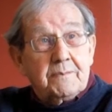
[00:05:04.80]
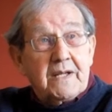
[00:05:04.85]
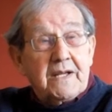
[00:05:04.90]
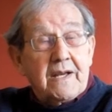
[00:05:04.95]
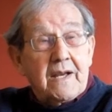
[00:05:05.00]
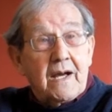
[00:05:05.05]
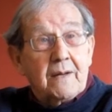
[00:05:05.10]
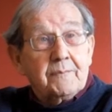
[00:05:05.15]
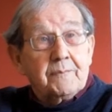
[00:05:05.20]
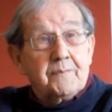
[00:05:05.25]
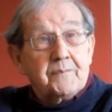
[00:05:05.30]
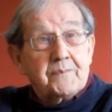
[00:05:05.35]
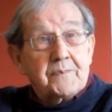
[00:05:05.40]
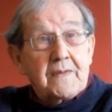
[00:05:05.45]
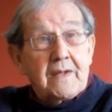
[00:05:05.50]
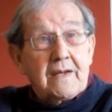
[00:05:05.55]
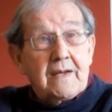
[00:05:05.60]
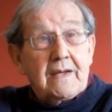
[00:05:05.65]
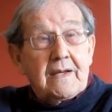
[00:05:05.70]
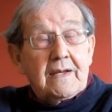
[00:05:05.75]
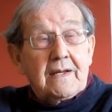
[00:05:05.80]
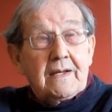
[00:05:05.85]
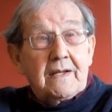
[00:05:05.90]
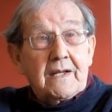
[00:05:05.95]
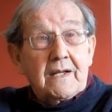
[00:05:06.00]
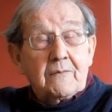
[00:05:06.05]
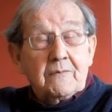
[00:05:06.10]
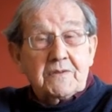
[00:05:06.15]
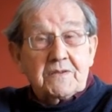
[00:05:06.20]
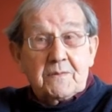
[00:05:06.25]
beaten up.
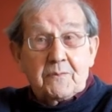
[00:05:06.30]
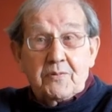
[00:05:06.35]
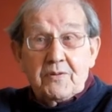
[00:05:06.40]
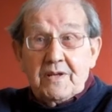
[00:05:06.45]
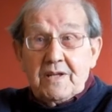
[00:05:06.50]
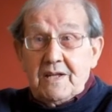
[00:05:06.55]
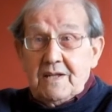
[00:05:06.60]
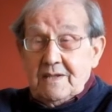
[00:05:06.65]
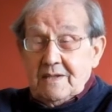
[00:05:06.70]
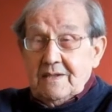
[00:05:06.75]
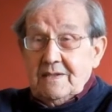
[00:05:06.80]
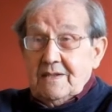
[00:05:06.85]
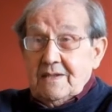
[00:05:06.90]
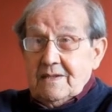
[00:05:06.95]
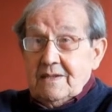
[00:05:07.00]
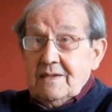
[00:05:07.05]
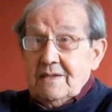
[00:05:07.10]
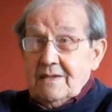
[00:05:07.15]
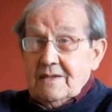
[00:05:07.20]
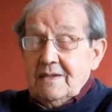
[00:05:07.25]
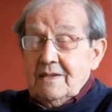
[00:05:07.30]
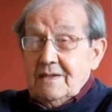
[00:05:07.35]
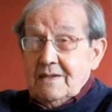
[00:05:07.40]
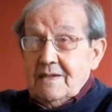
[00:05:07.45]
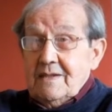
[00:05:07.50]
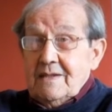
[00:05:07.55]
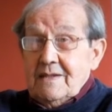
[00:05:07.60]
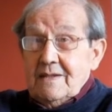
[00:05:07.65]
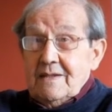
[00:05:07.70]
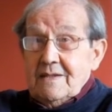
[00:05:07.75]
And it was a pretty
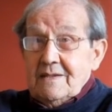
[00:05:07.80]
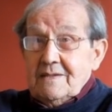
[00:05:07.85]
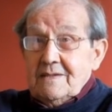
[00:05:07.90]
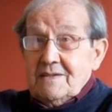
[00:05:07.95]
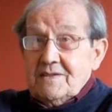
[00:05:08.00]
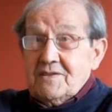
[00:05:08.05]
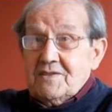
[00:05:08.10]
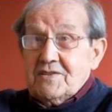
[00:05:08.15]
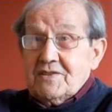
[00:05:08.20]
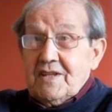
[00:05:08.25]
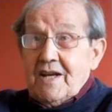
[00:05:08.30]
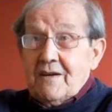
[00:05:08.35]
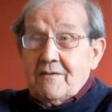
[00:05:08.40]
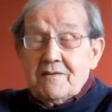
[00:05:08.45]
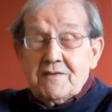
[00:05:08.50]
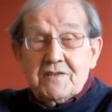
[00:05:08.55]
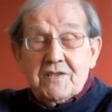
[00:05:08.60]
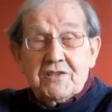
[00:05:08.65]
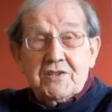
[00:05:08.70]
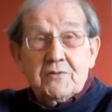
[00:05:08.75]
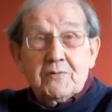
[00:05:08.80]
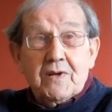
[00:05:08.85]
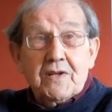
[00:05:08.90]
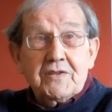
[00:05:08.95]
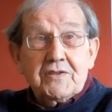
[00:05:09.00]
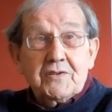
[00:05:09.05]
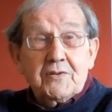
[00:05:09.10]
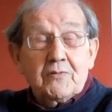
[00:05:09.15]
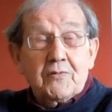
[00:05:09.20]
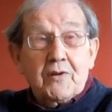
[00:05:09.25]
scary
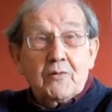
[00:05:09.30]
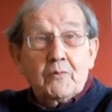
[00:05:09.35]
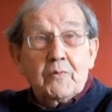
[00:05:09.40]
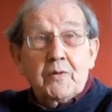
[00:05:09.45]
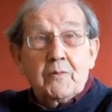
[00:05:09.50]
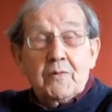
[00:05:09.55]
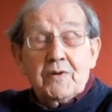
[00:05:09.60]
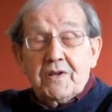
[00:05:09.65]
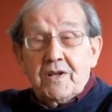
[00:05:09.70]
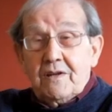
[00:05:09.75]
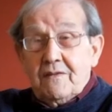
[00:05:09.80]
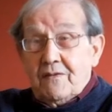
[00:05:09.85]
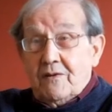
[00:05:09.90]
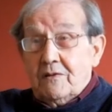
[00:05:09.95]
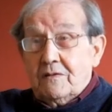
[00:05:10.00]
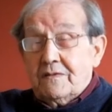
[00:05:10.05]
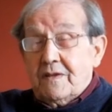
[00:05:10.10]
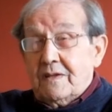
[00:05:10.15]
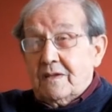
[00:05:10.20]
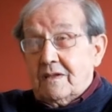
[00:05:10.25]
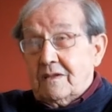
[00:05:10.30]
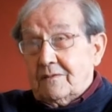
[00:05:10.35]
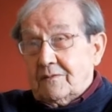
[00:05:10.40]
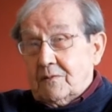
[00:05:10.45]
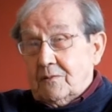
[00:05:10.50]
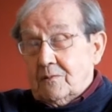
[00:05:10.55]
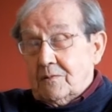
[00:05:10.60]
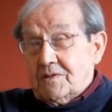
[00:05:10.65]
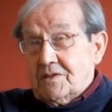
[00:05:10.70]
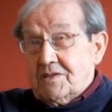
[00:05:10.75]
situation, although we weren't involved in it,
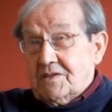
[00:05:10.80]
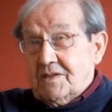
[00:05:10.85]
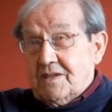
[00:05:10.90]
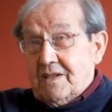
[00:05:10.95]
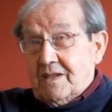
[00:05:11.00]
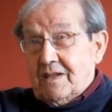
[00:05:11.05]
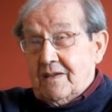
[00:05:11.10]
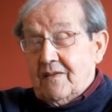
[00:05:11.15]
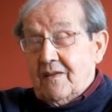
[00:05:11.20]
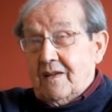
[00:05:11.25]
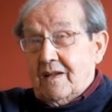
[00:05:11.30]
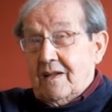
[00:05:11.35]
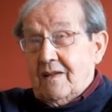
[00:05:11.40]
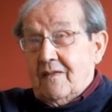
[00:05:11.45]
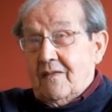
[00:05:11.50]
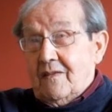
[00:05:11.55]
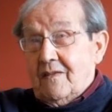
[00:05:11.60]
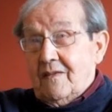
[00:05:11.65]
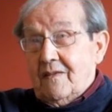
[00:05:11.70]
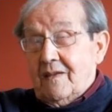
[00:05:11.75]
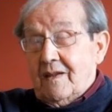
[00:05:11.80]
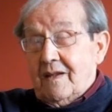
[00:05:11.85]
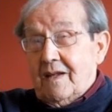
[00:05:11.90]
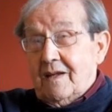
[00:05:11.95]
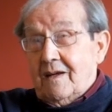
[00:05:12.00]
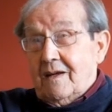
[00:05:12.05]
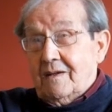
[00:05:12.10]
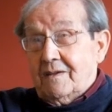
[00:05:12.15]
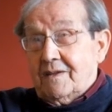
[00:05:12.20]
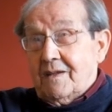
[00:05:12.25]
of course.
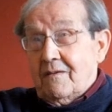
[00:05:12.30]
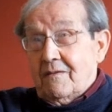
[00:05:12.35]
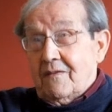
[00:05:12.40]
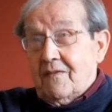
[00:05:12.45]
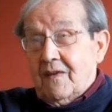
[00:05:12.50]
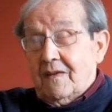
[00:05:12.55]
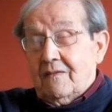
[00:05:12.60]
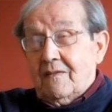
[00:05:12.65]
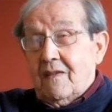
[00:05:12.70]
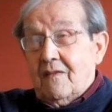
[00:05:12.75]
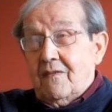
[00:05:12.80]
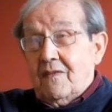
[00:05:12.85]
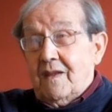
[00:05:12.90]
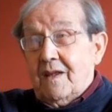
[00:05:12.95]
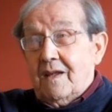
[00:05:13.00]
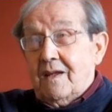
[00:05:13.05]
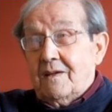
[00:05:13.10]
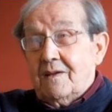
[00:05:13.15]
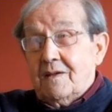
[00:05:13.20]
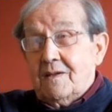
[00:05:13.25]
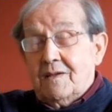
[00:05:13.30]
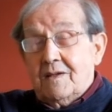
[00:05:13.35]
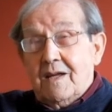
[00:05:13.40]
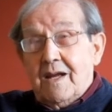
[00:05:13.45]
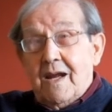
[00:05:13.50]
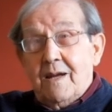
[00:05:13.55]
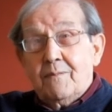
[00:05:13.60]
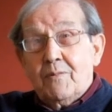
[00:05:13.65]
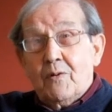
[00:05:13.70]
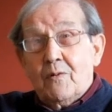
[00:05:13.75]
I don't think that the
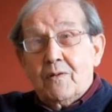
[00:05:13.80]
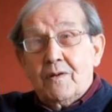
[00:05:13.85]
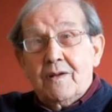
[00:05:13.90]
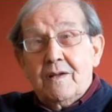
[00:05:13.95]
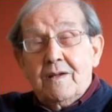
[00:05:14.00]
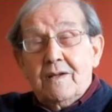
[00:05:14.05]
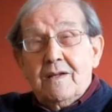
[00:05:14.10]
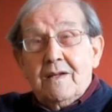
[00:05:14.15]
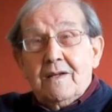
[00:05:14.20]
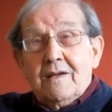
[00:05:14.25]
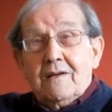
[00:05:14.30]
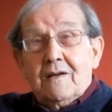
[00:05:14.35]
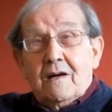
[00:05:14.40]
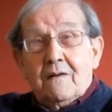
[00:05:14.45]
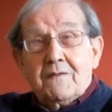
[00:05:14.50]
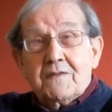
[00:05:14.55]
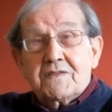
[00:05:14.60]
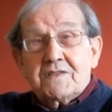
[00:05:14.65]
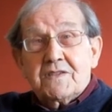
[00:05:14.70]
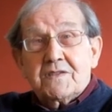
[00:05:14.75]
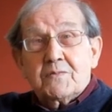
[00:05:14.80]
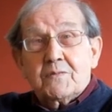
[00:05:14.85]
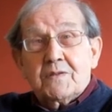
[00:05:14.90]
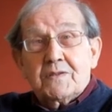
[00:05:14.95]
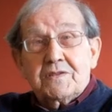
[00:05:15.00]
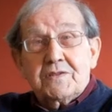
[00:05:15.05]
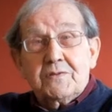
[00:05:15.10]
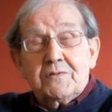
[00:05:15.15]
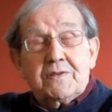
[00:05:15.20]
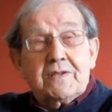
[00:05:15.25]
airborne officers
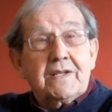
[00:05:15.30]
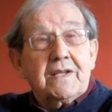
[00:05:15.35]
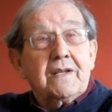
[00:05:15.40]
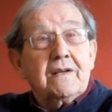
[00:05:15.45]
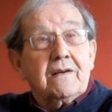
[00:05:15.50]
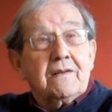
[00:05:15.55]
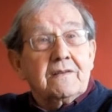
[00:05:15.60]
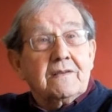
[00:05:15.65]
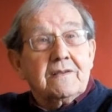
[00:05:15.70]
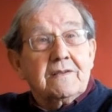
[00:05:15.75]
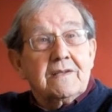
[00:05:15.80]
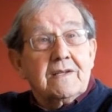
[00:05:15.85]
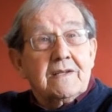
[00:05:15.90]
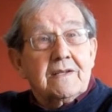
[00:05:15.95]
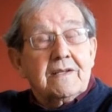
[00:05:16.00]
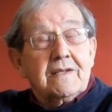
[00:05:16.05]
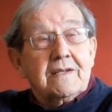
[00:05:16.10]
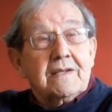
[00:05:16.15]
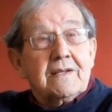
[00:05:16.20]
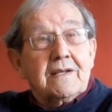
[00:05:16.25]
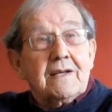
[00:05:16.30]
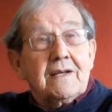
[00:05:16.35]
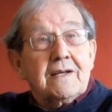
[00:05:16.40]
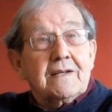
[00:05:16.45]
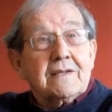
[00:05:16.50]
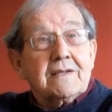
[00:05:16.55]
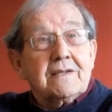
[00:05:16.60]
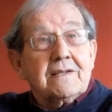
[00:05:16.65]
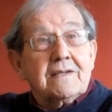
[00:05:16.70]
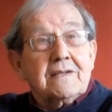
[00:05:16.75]
were too keen on
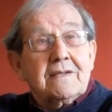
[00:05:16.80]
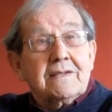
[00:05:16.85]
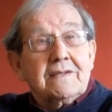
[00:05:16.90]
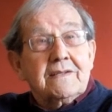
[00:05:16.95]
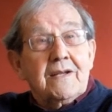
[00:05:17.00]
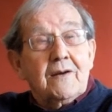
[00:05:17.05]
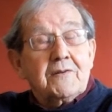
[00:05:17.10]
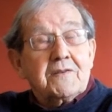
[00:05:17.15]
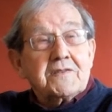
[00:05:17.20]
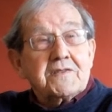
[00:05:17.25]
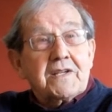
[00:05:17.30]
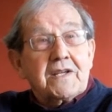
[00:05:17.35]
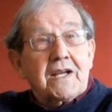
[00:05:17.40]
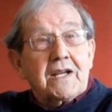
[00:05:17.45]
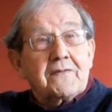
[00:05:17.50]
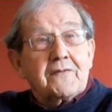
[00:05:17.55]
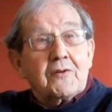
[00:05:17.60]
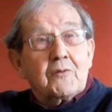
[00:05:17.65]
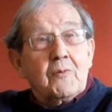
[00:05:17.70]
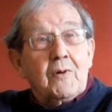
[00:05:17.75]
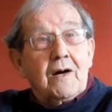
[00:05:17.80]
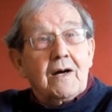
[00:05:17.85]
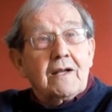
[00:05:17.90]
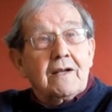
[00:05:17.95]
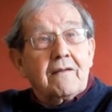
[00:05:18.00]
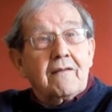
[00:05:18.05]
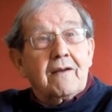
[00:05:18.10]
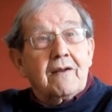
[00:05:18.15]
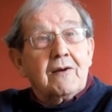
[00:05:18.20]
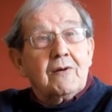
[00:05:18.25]
noticing it for a
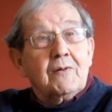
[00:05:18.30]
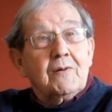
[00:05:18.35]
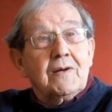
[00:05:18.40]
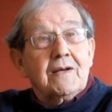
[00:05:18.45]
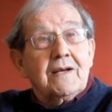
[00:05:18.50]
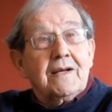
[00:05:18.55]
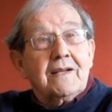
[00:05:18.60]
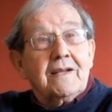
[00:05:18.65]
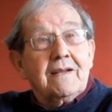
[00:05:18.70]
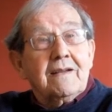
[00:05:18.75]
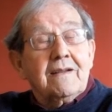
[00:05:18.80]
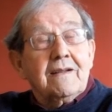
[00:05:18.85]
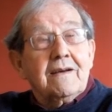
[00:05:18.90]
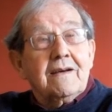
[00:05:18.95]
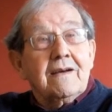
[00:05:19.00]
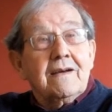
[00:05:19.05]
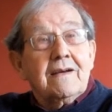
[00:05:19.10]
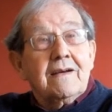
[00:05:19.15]
while, you know. And